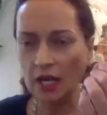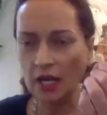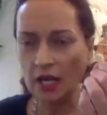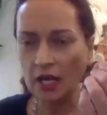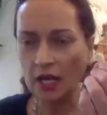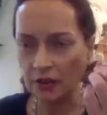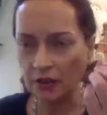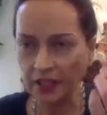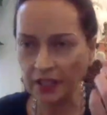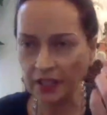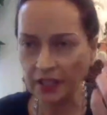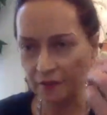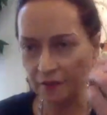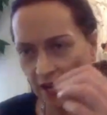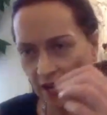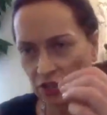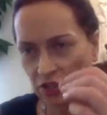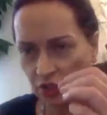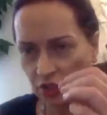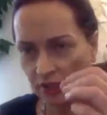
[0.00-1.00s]
the
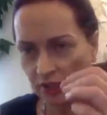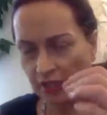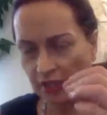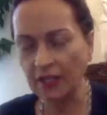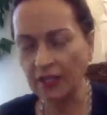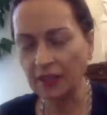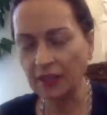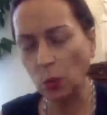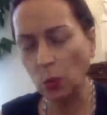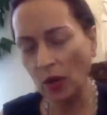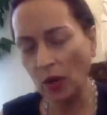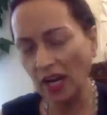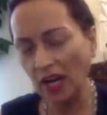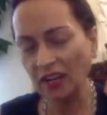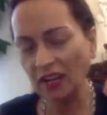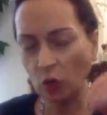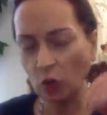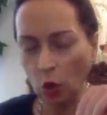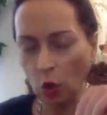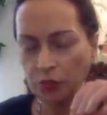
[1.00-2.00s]
refraction in the
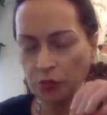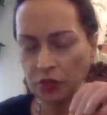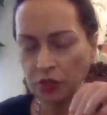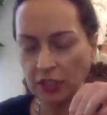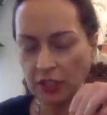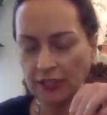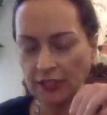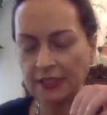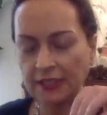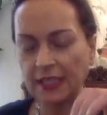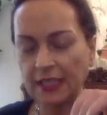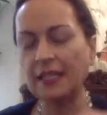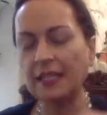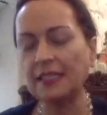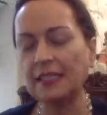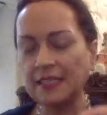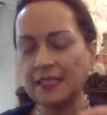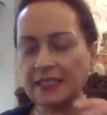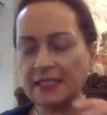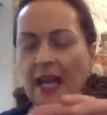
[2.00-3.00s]
wave optics
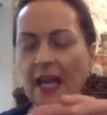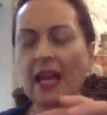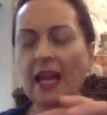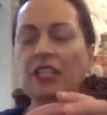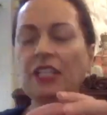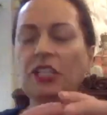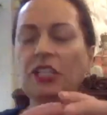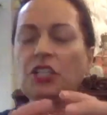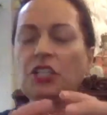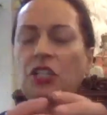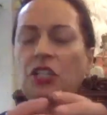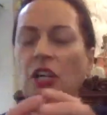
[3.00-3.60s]
inside